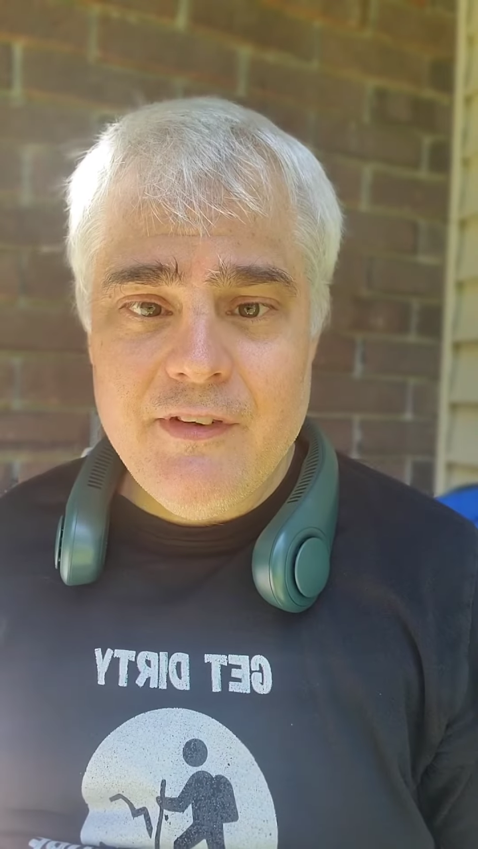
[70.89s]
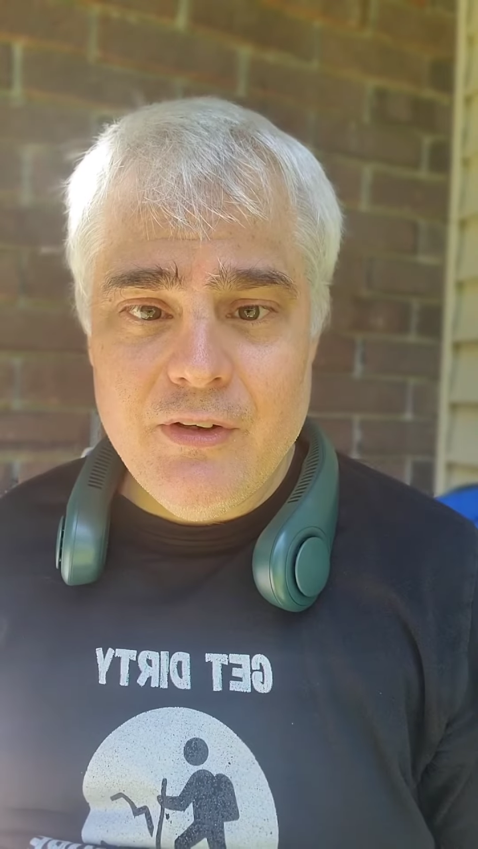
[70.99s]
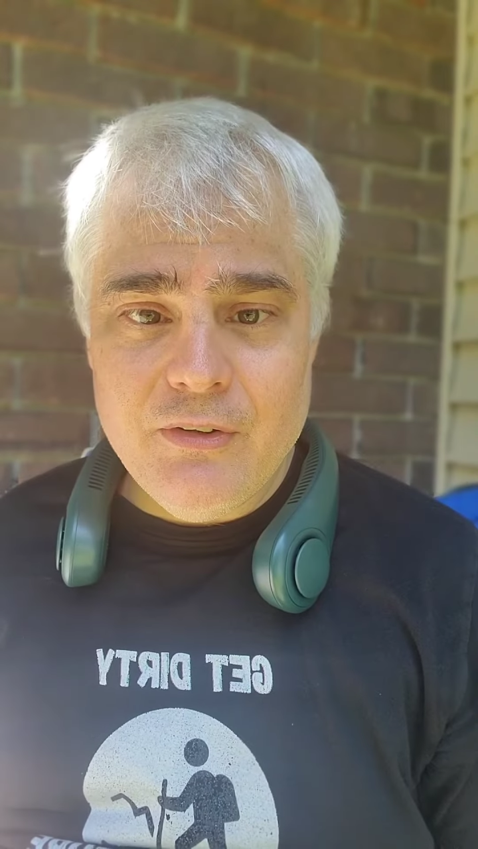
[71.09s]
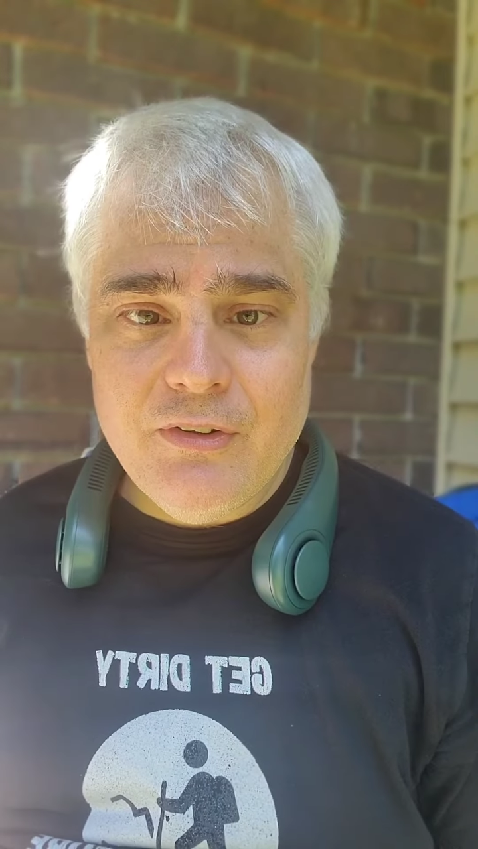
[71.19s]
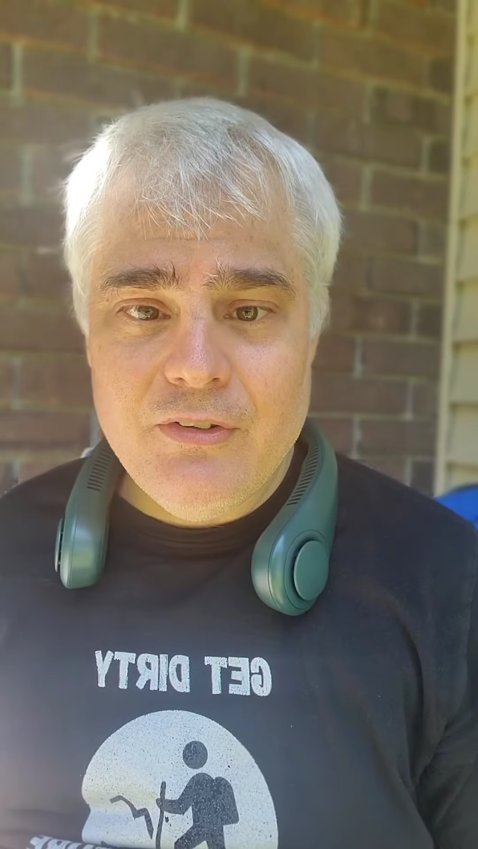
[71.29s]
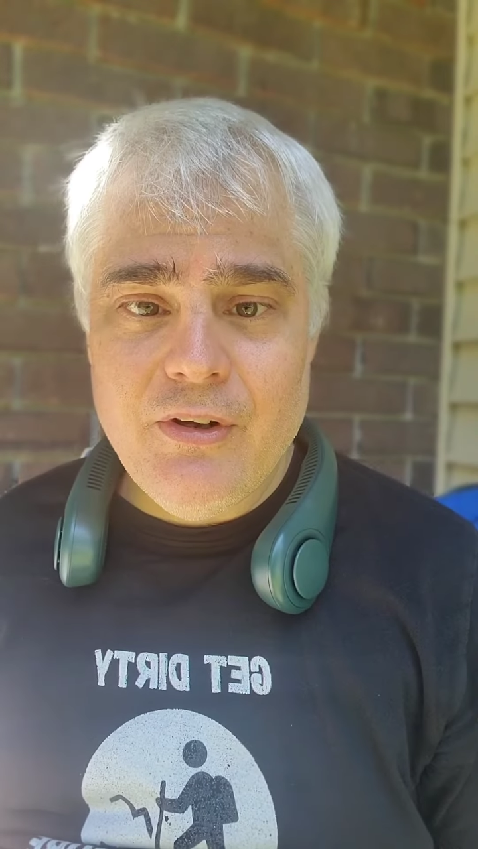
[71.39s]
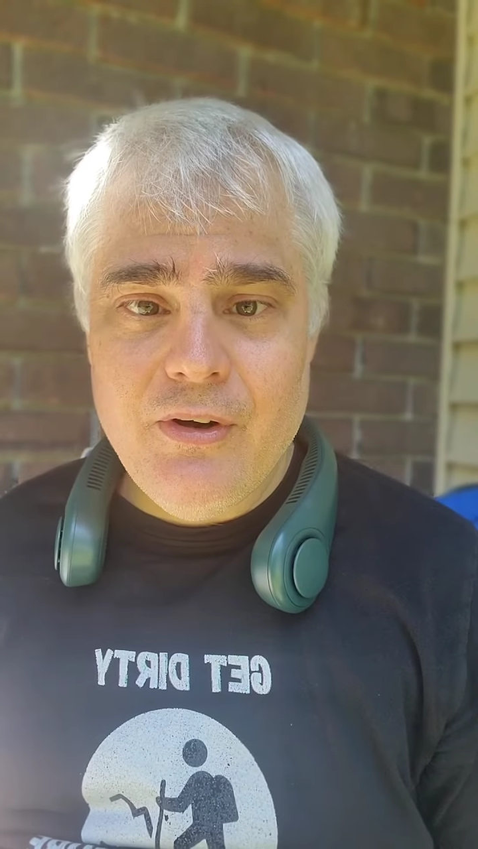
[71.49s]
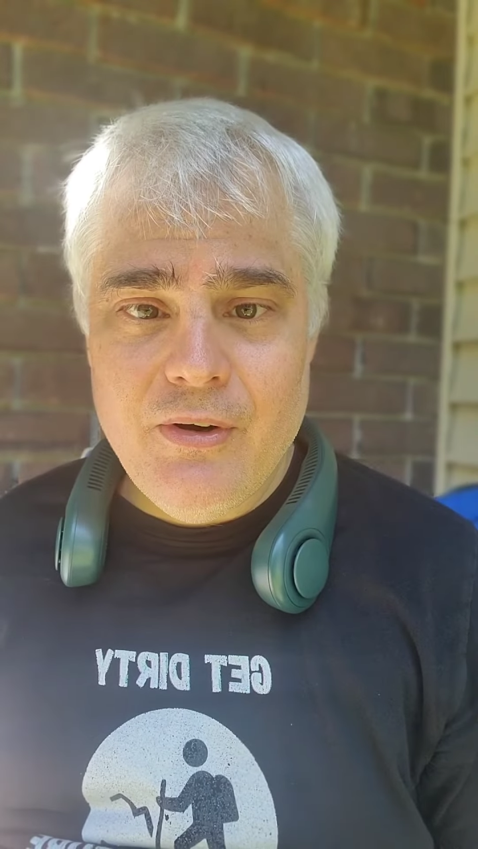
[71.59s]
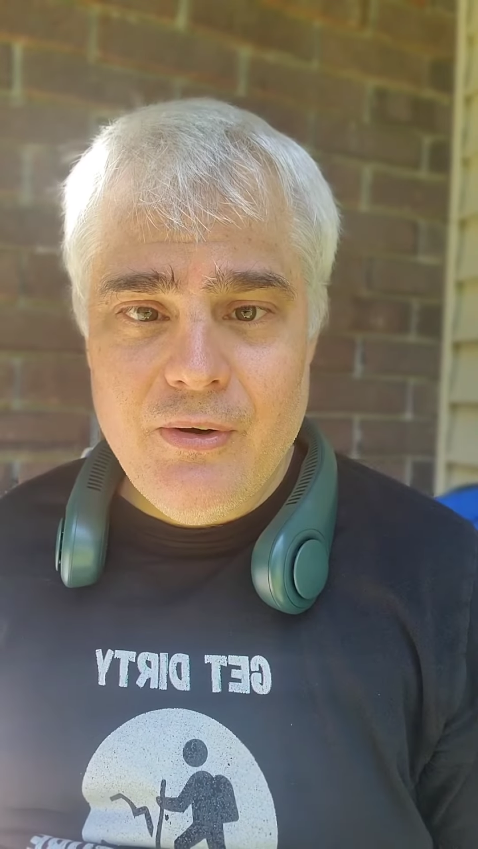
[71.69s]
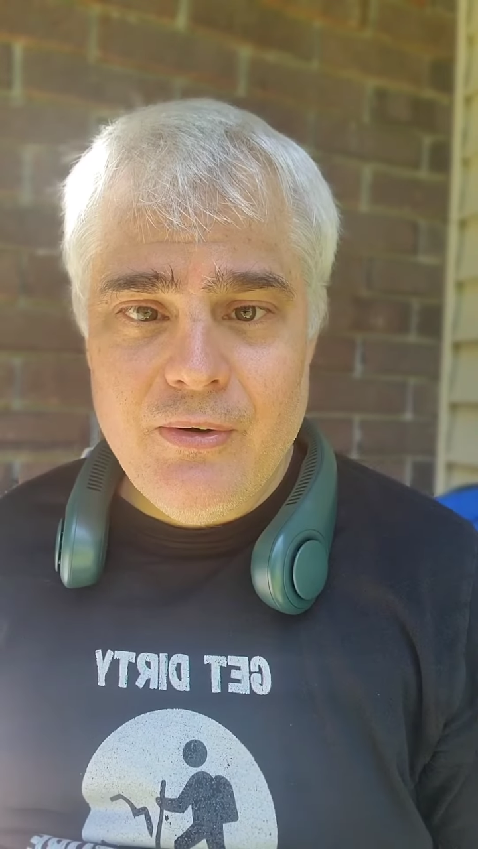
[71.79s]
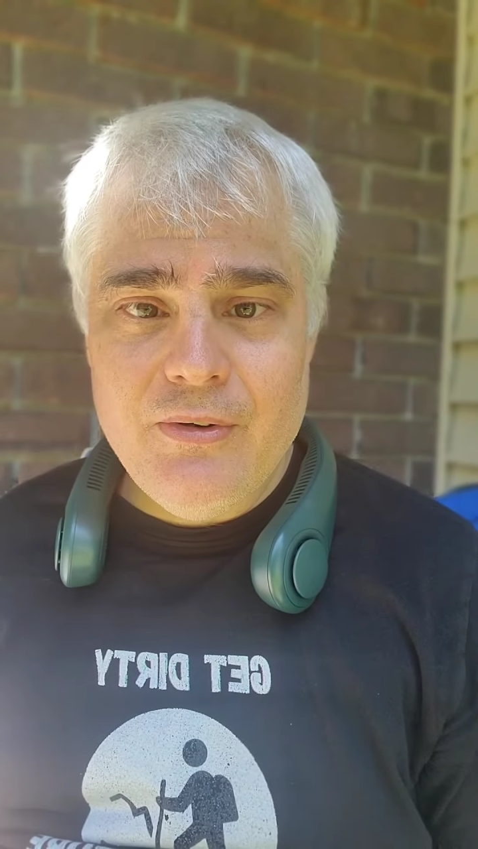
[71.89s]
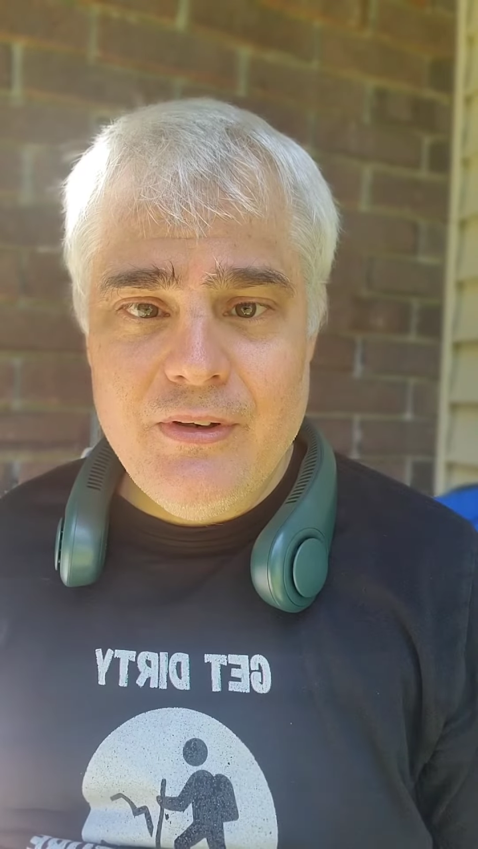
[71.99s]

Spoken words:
feels so